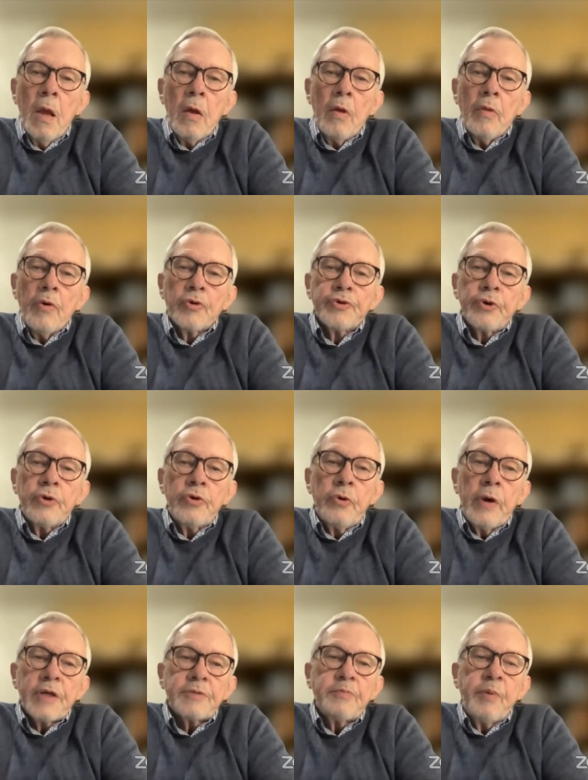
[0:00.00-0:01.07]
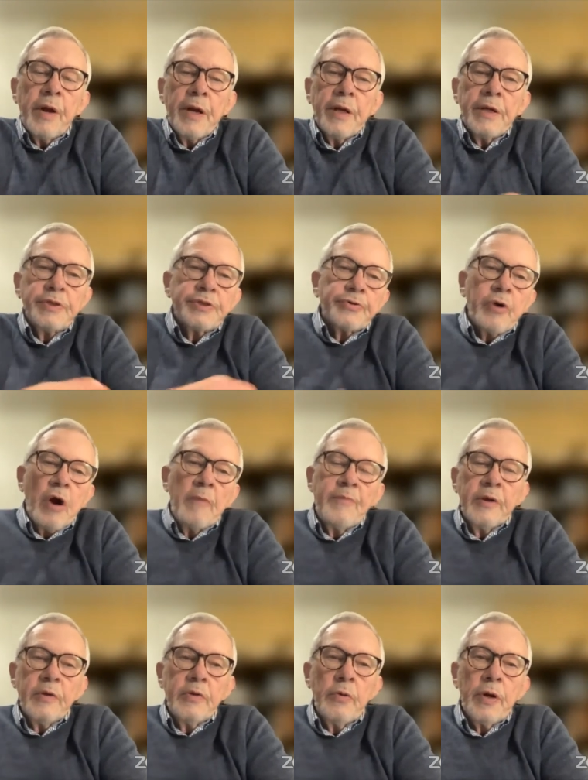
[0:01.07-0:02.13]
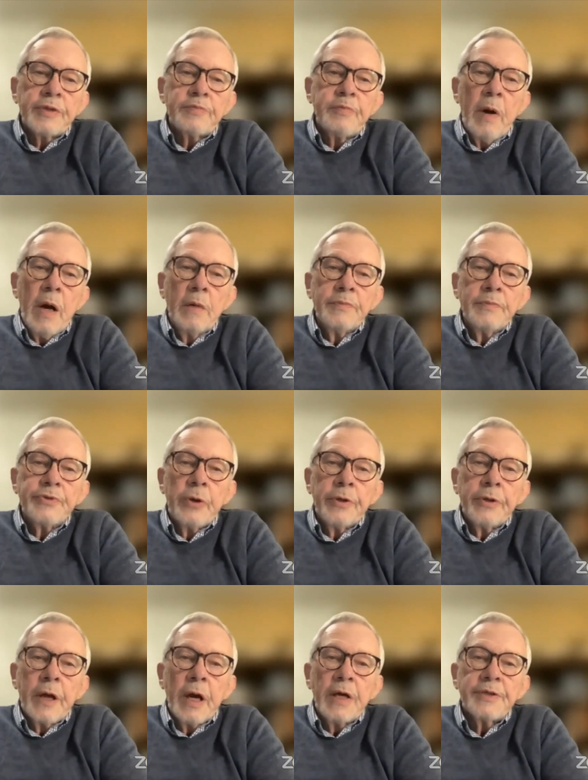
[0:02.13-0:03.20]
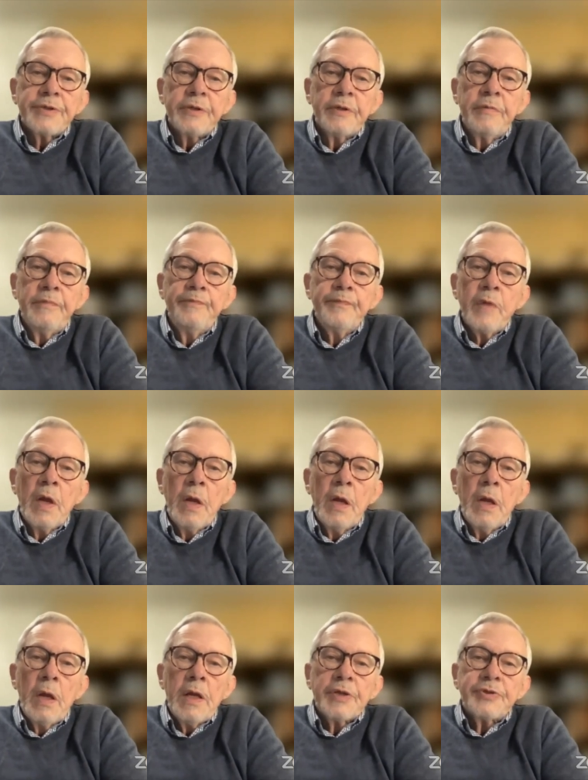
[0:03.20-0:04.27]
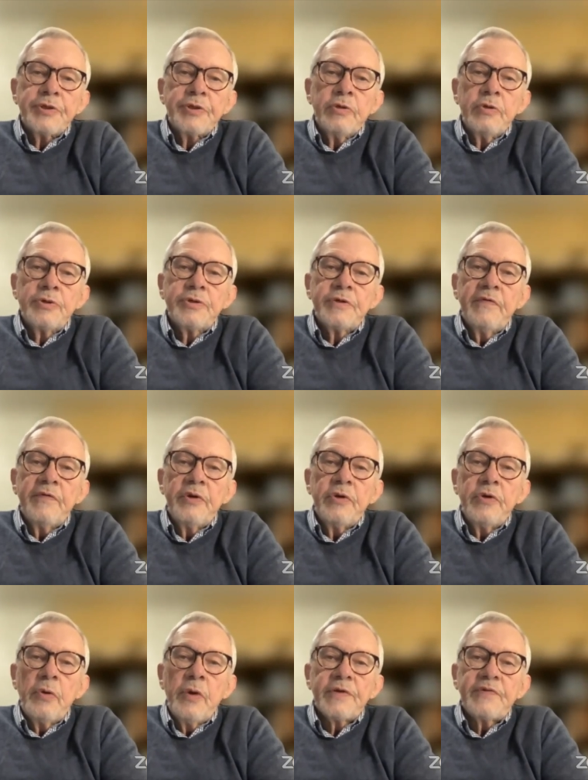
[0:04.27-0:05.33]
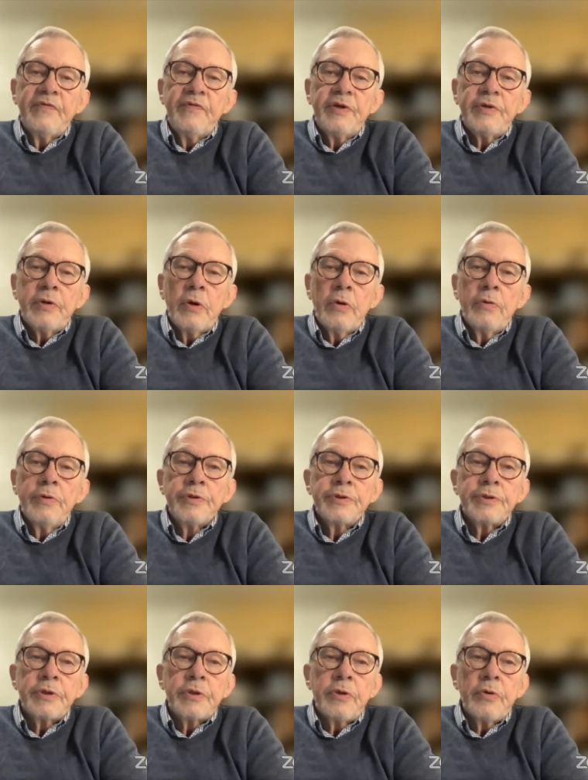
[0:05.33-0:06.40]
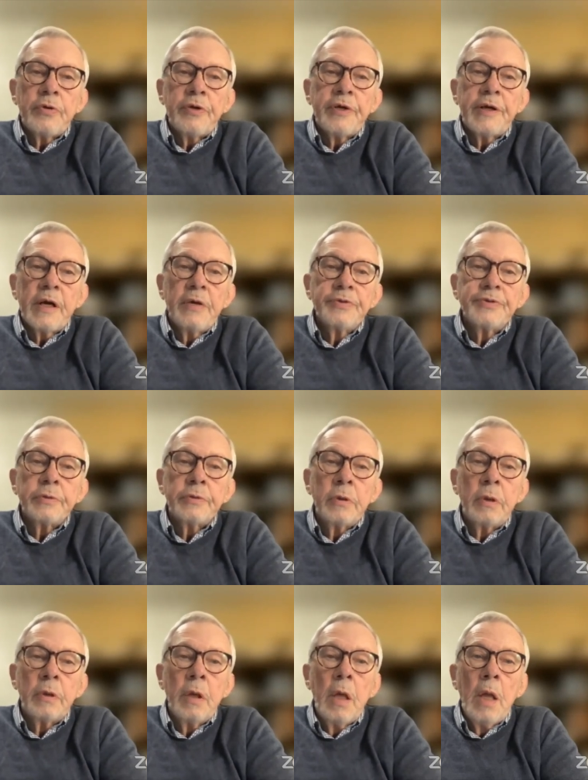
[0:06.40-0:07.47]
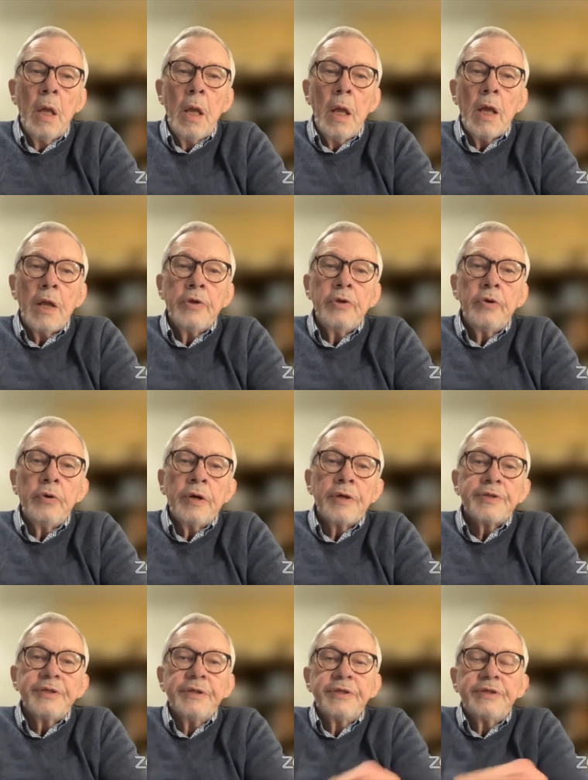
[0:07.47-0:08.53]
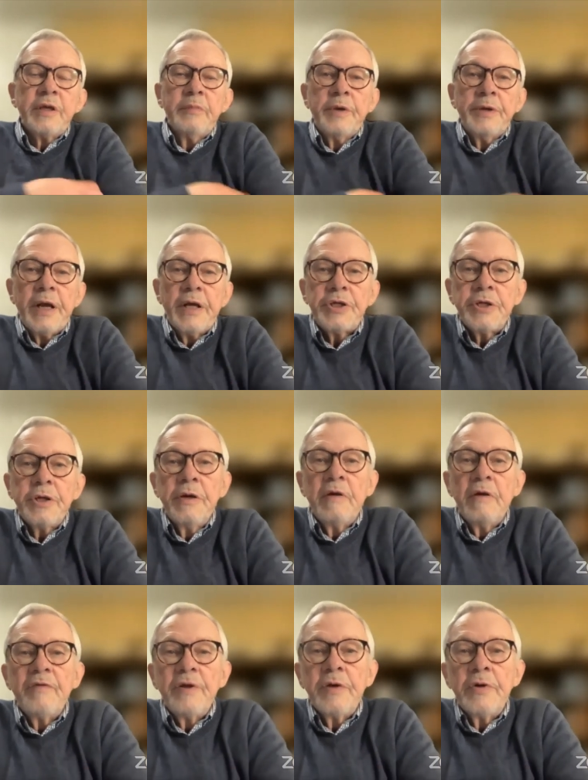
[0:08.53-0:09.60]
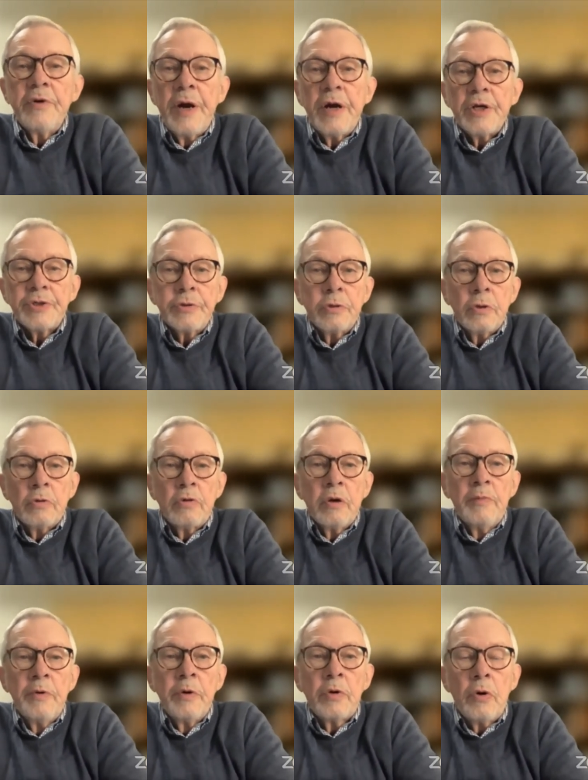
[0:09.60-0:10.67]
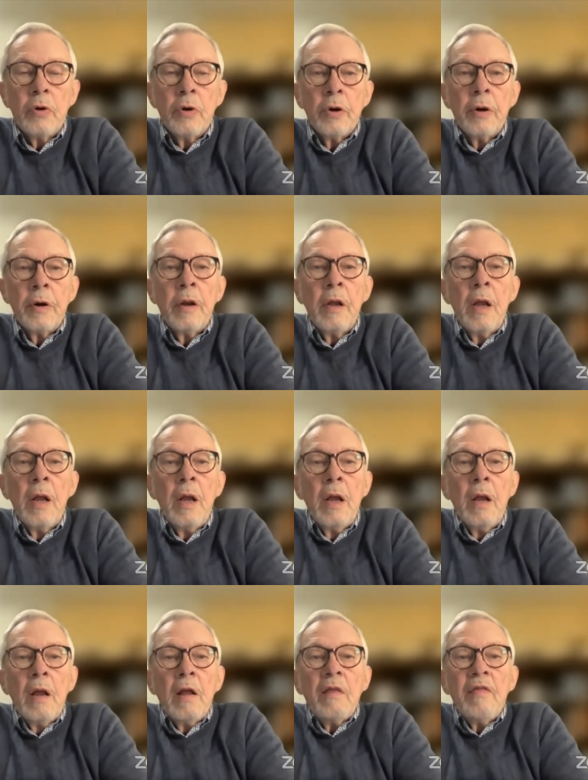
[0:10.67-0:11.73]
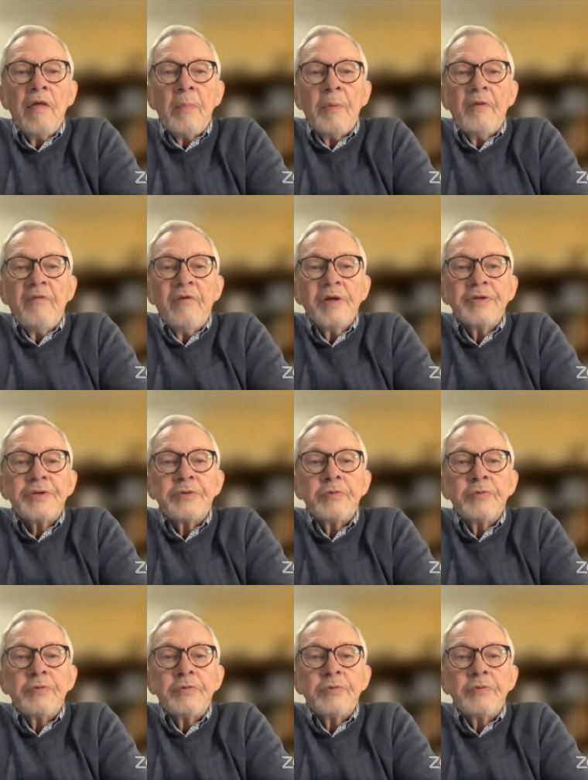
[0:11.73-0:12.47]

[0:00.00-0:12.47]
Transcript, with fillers: Those are U.S. planes dropping U.S. bombs on Gaza. It's the use of the U.S. veto in the Security Council and U.S. intimidation of the International Criminal Court that prevents the